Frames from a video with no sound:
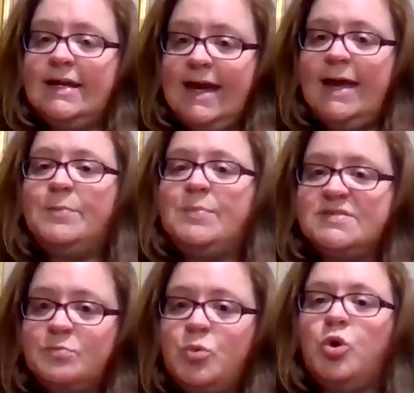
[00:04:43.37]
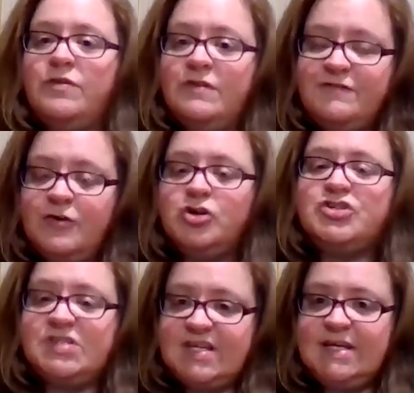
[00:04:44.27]
campus more the
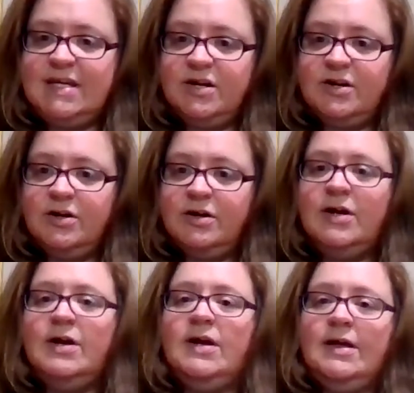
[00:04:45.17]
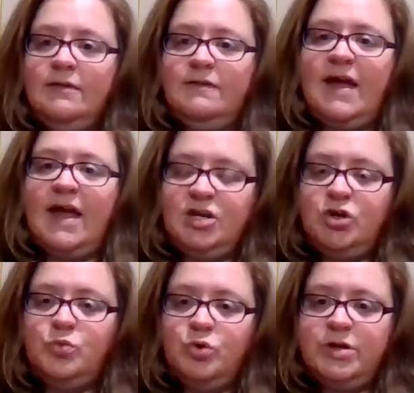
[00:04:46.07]
first year than
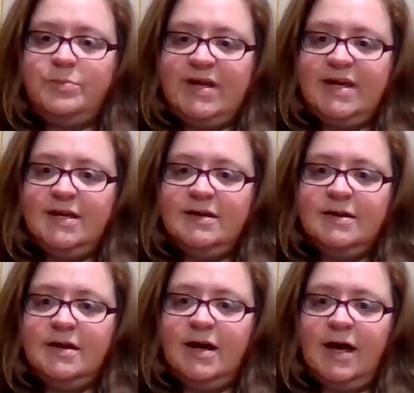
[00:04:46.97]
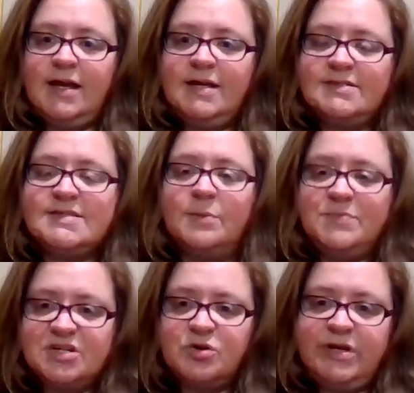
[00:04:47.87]
you would be in
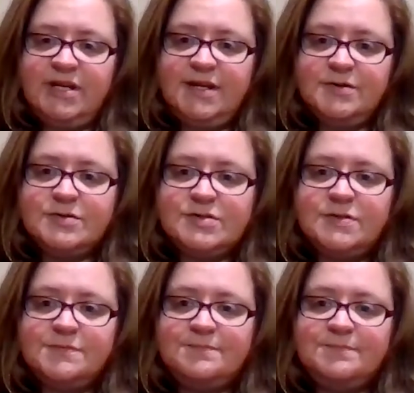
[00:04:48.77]
subsequent years.